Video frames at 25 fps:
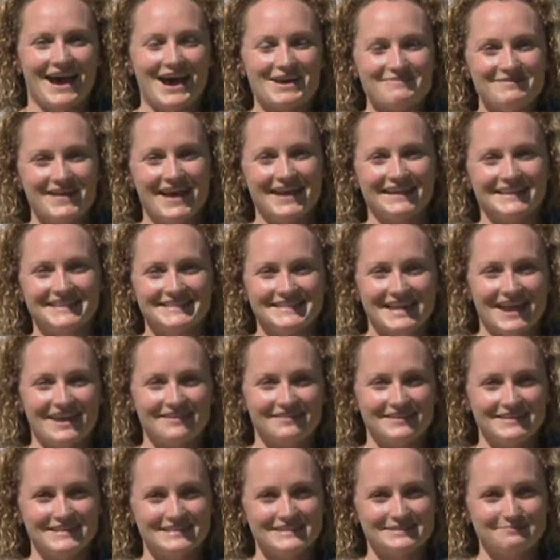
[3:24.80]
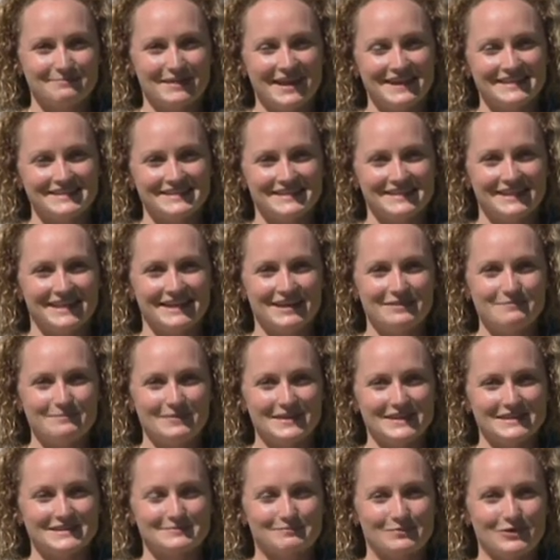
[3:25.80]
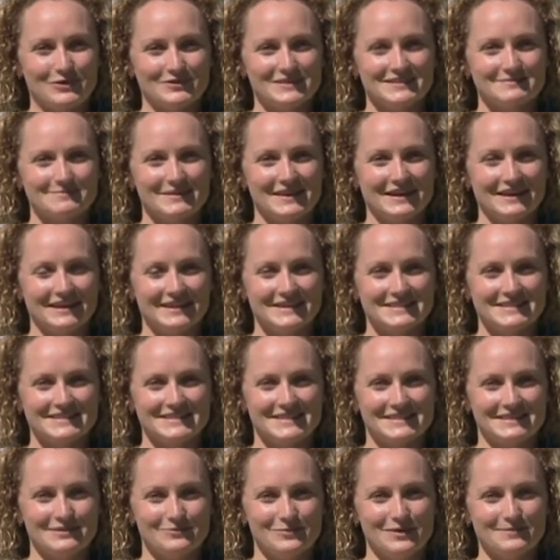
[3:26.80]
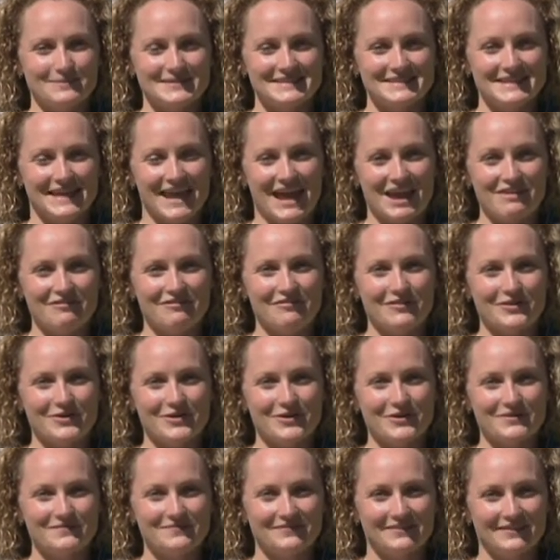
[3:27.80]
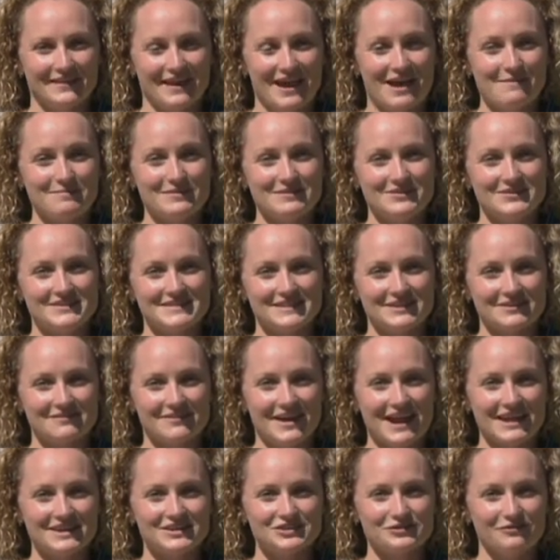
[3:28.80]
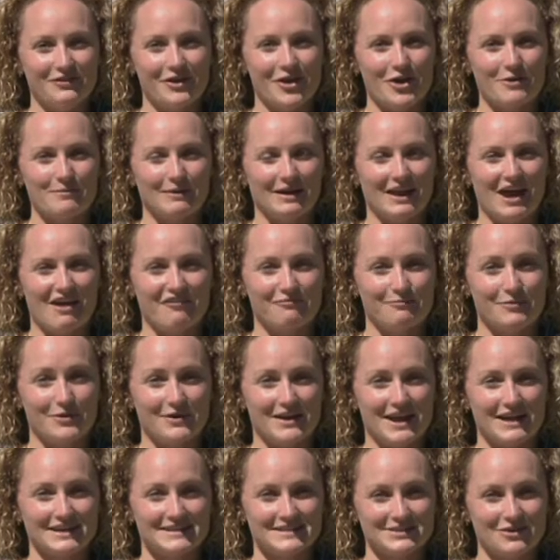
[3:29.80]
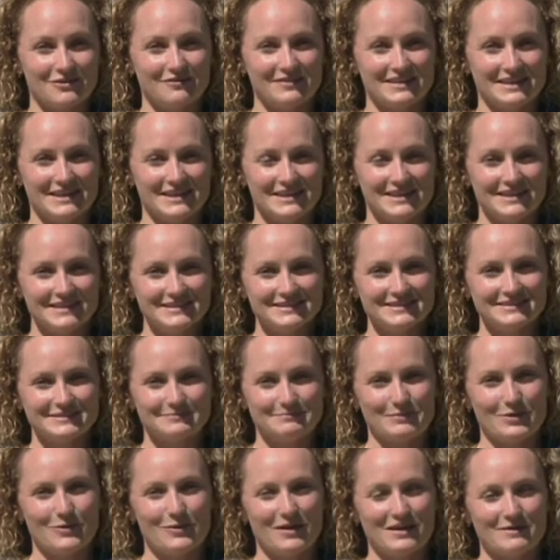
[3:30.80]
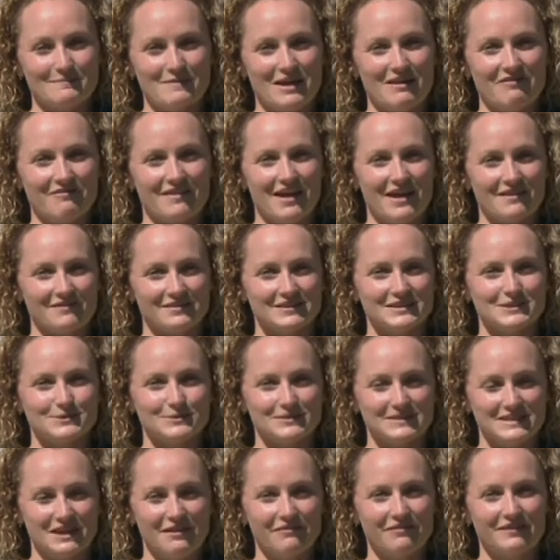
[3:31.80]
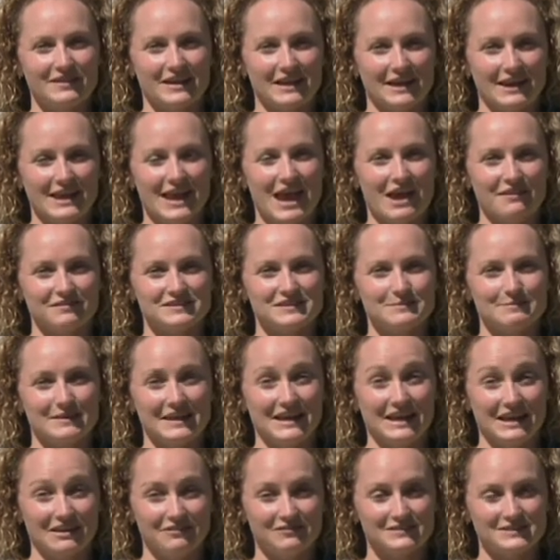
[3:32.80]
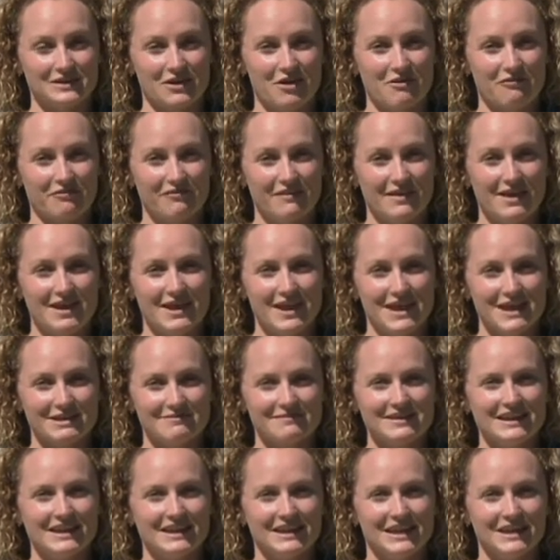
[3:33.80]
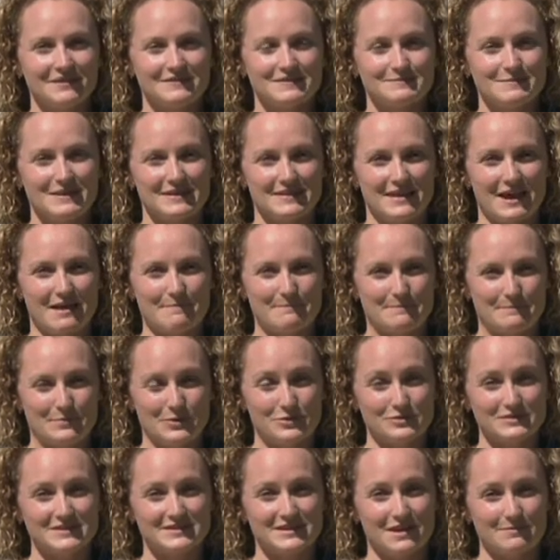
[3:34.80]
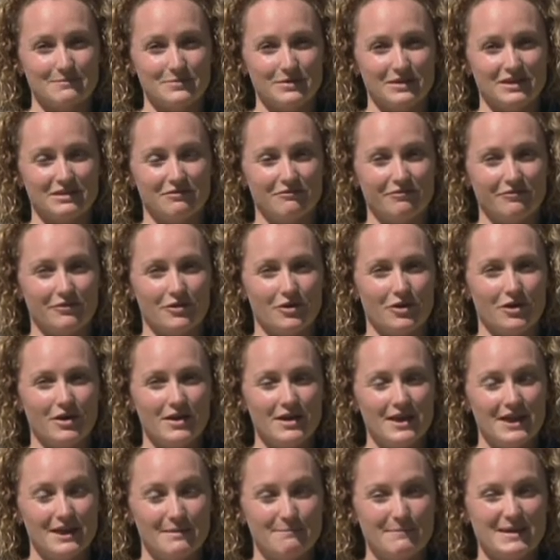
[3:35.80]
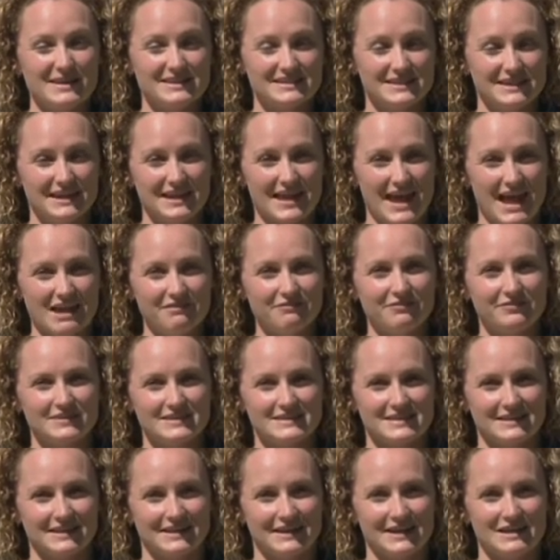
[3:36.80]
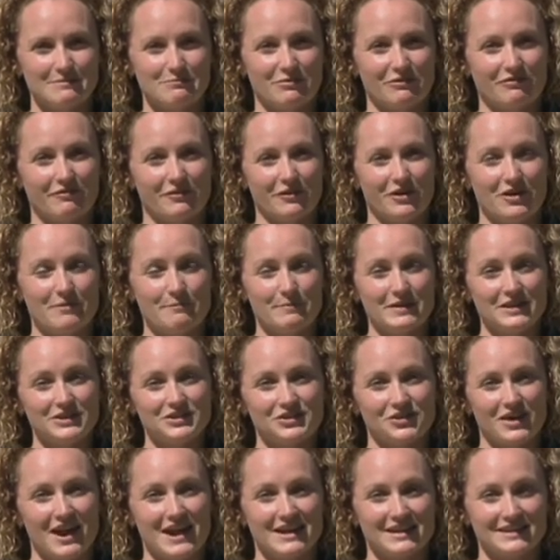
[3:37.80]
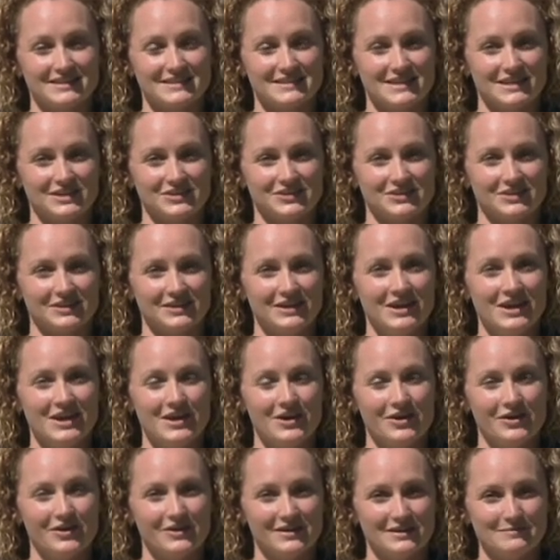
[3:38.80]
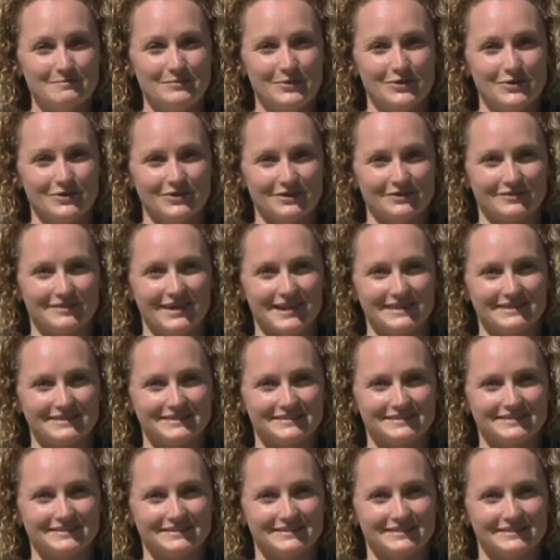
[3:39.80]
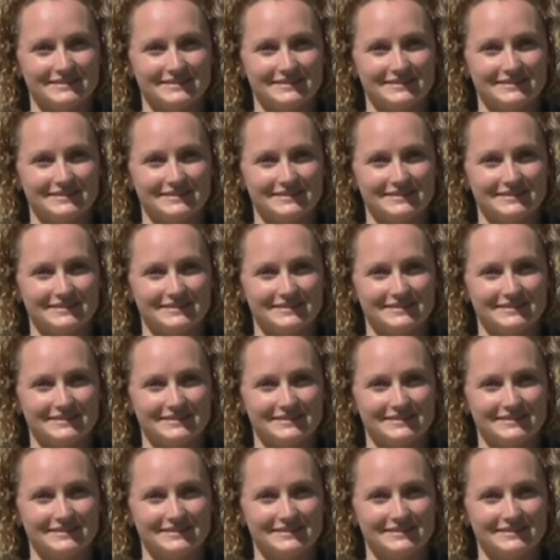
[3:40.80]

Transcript: I'm Hannah Davis, Beijing Olympics bronze medalist in the women's K4. I've been using a range of Herbalife products over the years, but one of my favourites would definitely have to be Lift Off. It really gives me that boost I'm looking for mentally and physically before a big training session or an important race.